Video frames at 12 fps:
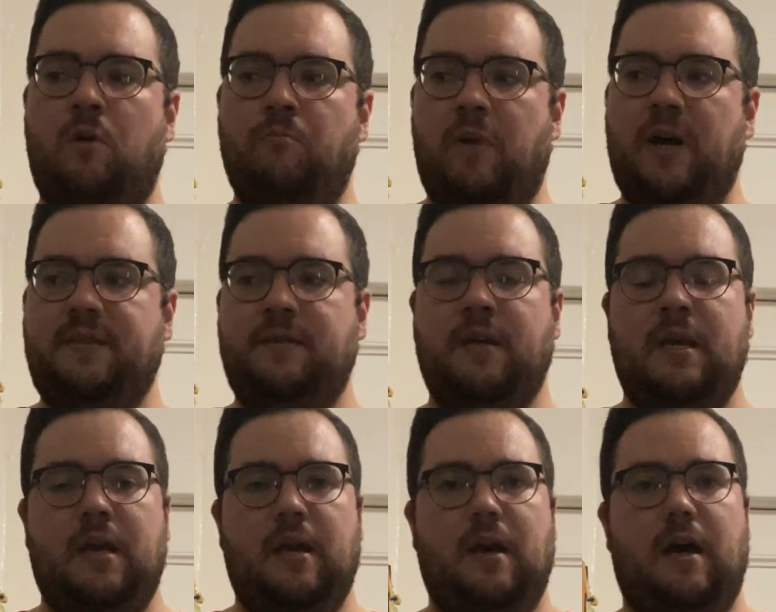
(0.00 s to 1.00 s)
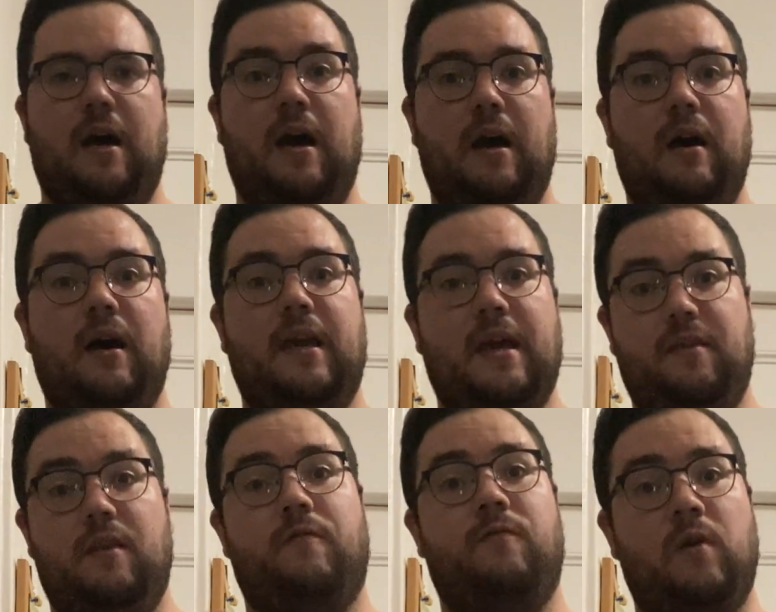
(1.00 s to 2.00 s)
But again,
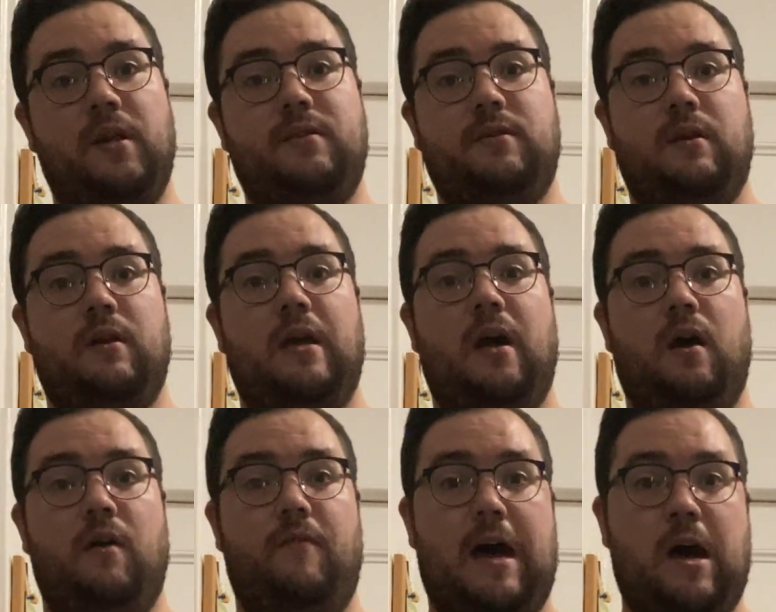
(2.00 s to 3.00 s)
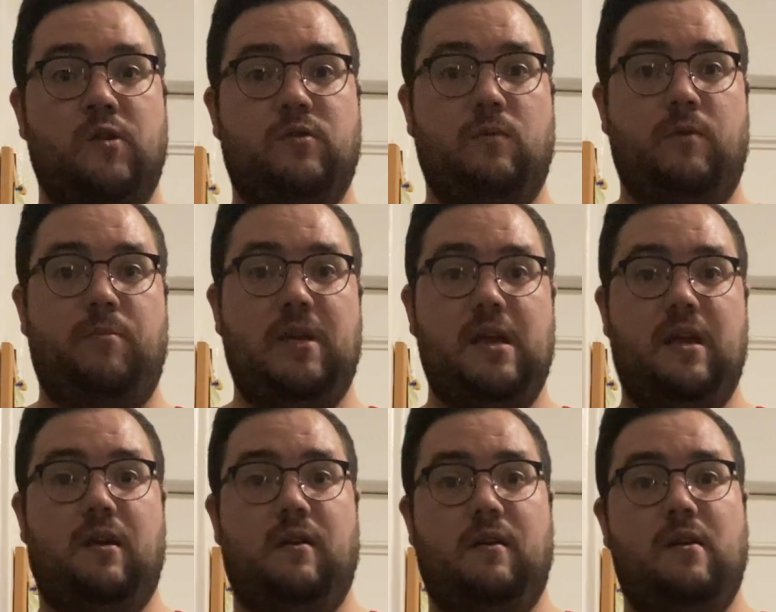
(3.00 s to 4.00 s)
the front of house would be
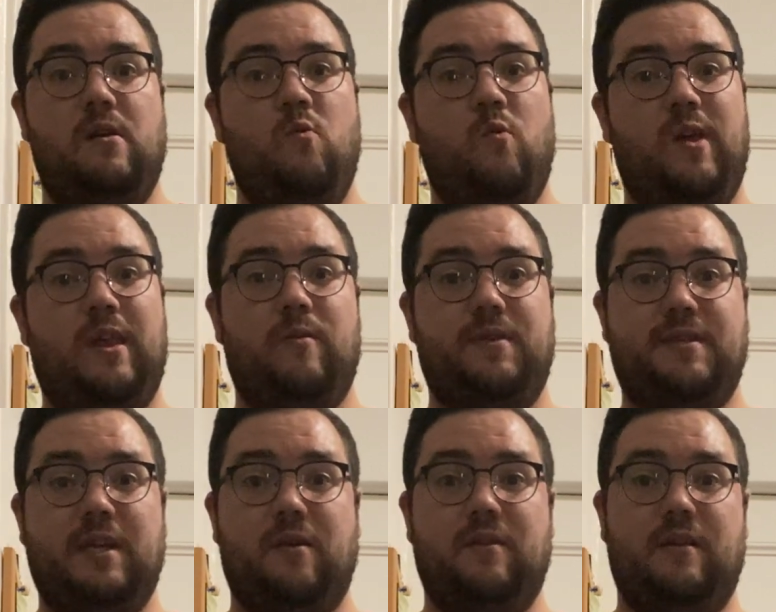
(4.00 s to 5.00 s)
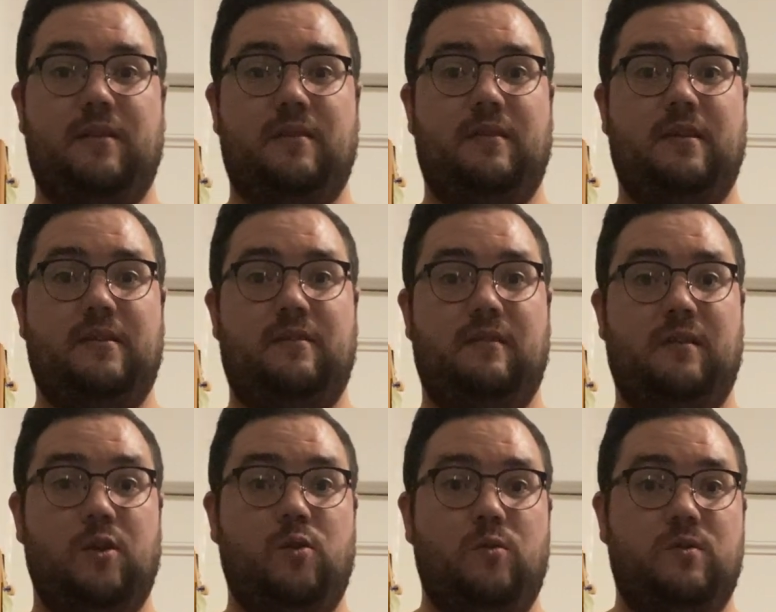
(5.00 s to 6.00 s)
where they would sell
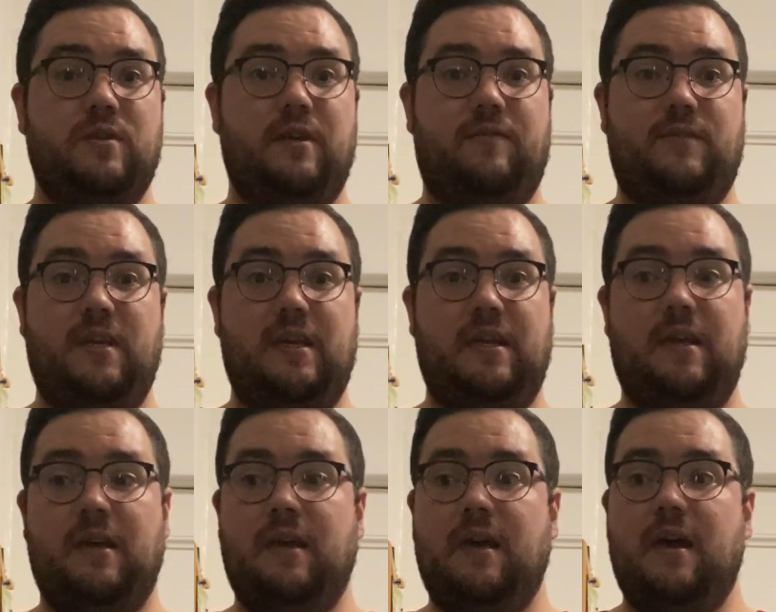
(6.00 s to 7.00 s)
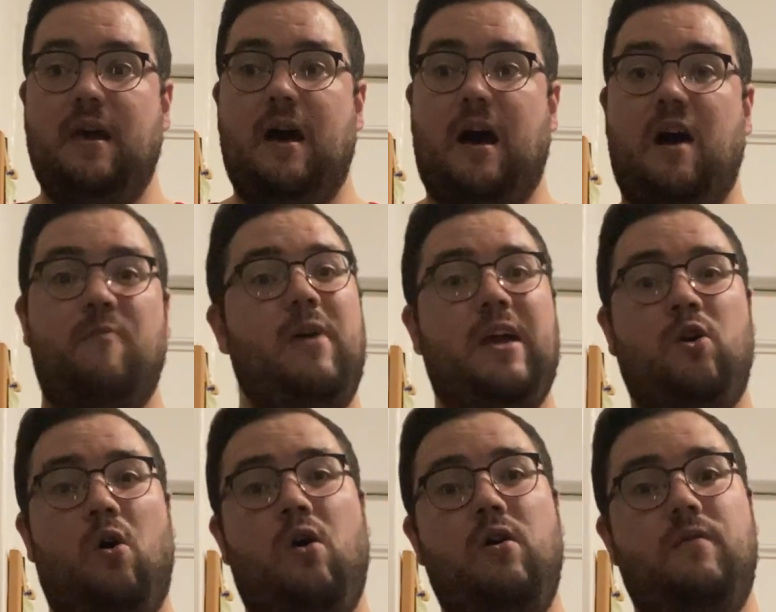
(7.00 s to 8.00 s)
the loose leaf tea. And
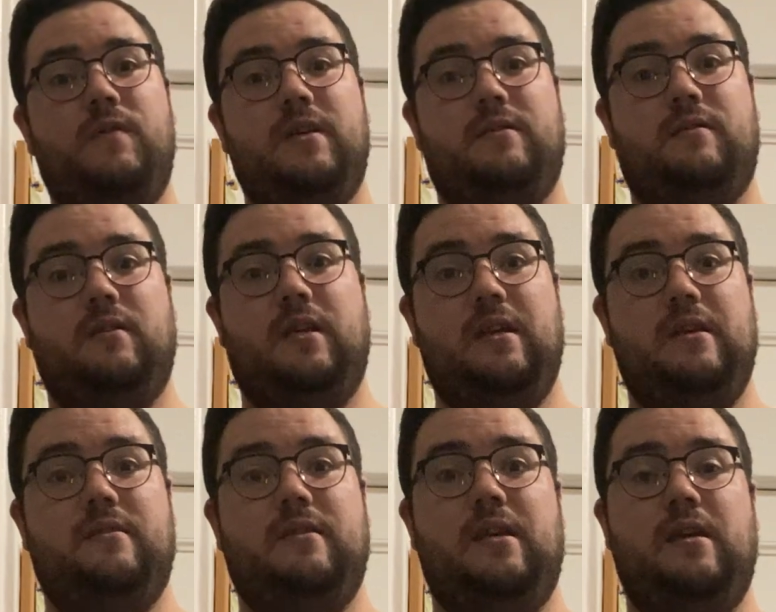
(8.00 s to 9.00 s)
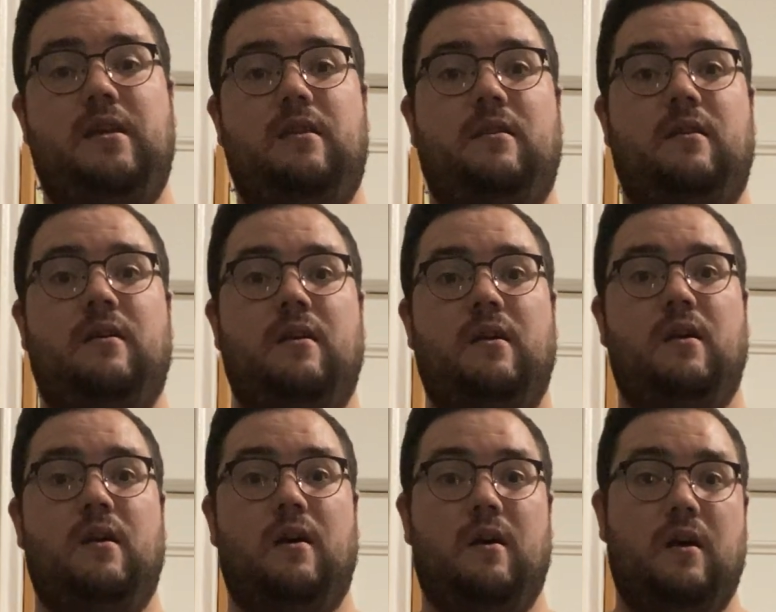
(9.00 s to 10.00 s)
all of this is in
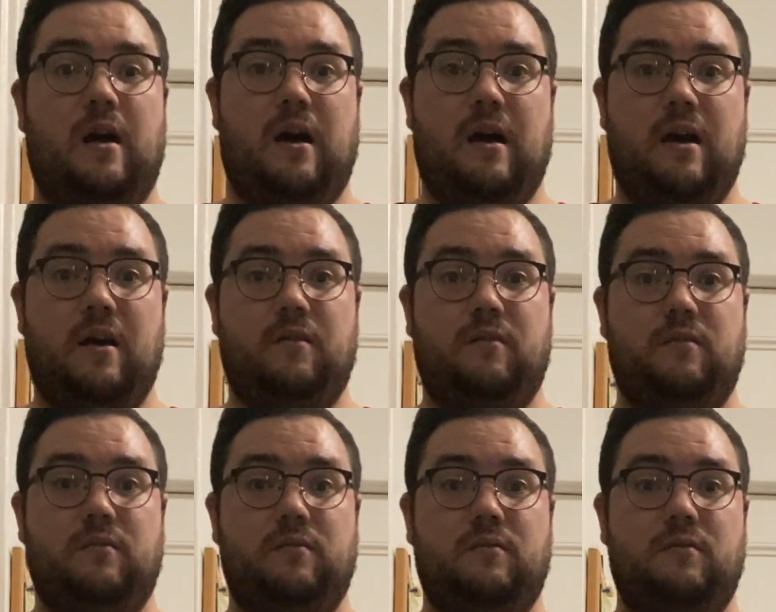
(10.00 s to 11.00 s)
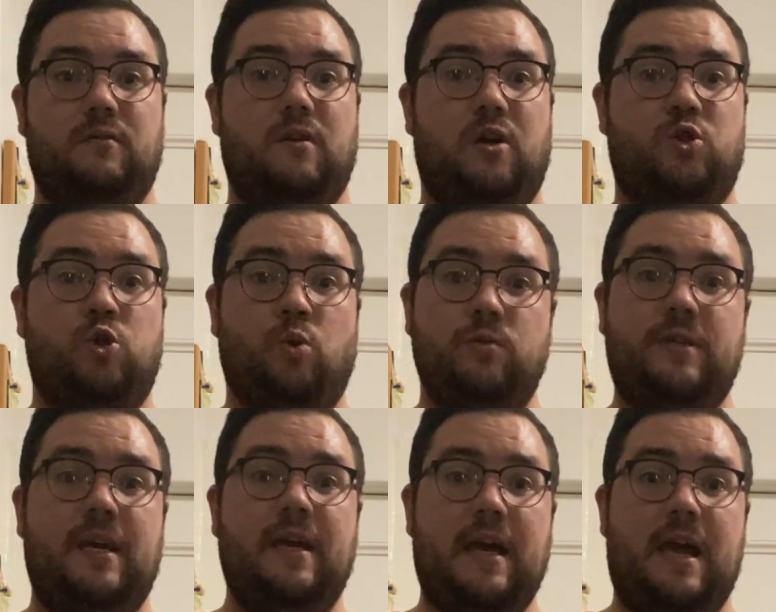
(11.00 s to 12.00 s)
a
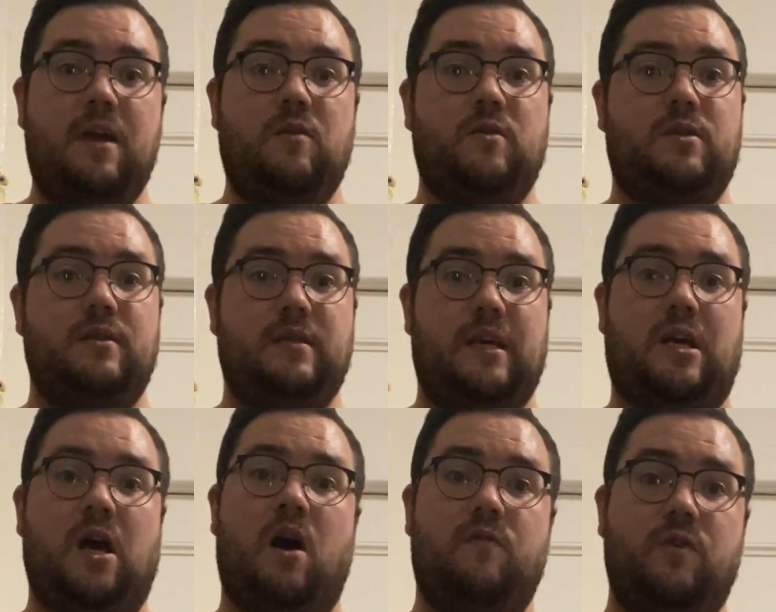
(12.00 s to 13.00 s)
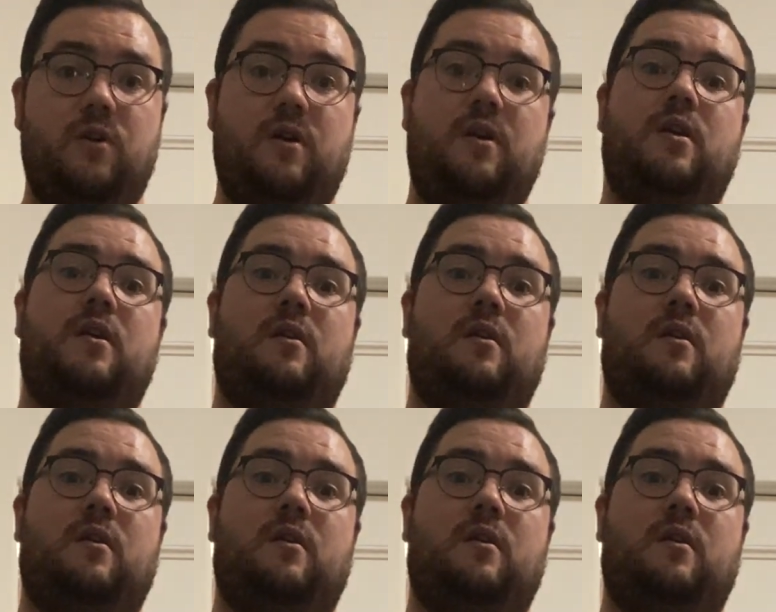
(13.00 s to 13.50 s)
shotengai, which is a covered